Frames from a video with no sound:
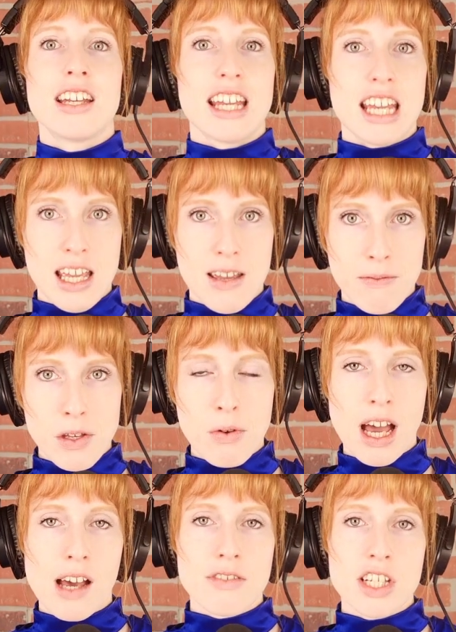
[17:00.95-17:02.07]
If you
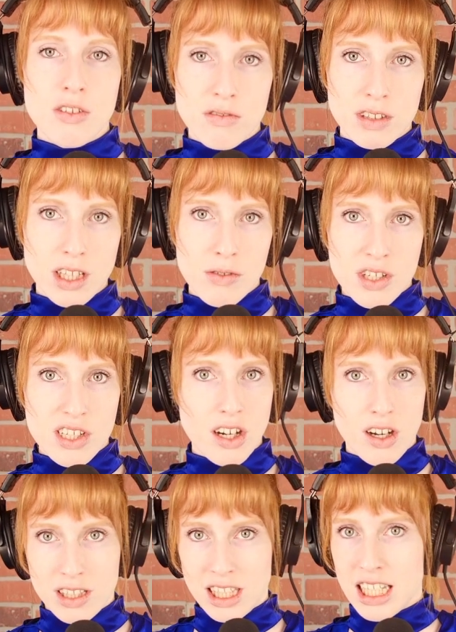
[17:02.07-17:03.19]
have student loans currently in